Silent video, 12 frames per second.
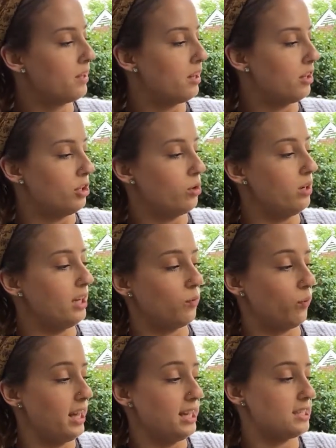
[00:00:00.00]
You need
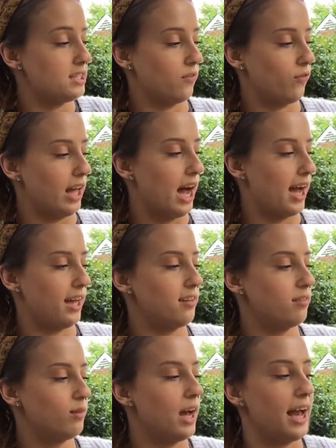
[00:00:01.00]
wings to fly.
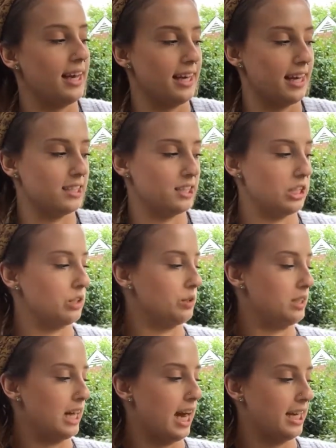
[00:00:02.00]
I guess so,
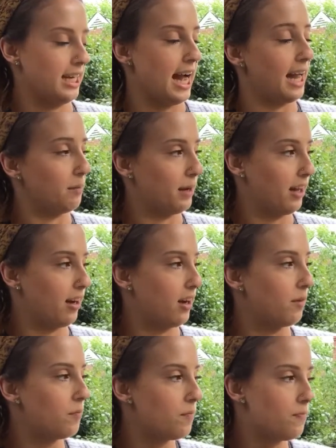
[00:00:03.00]
sighed Caterpillar.
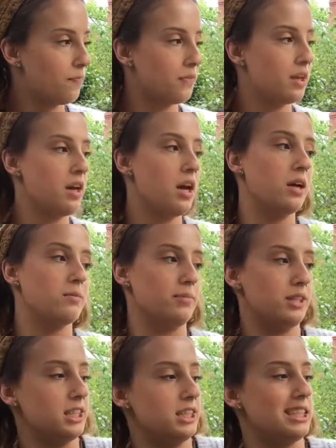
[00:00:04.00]

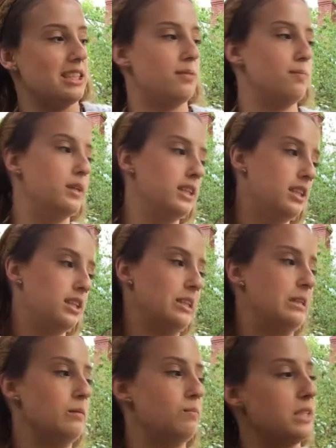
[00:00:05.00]
Buzz, buzz,
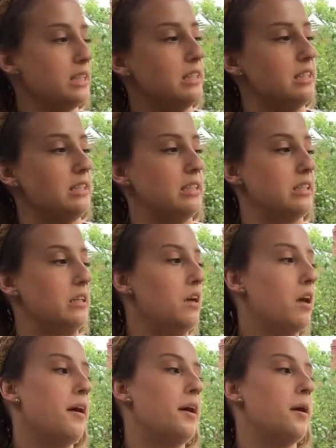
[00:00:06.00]
buzz.
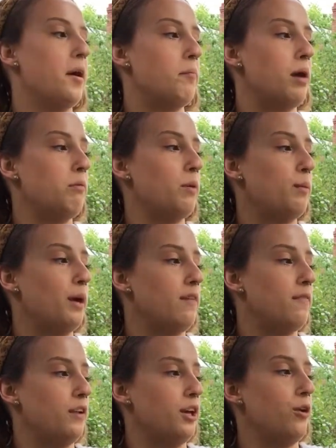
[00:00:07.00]
Bumblebee
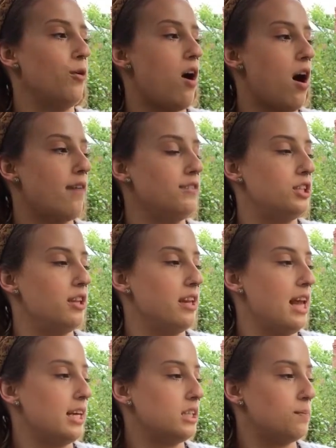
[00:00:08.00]
flew off to the
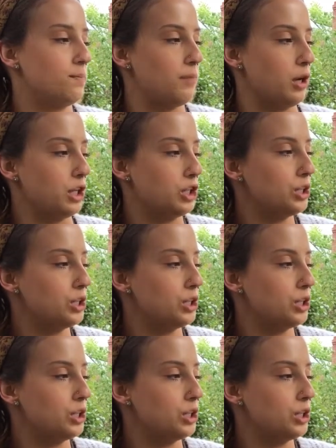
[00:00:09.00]
next bush.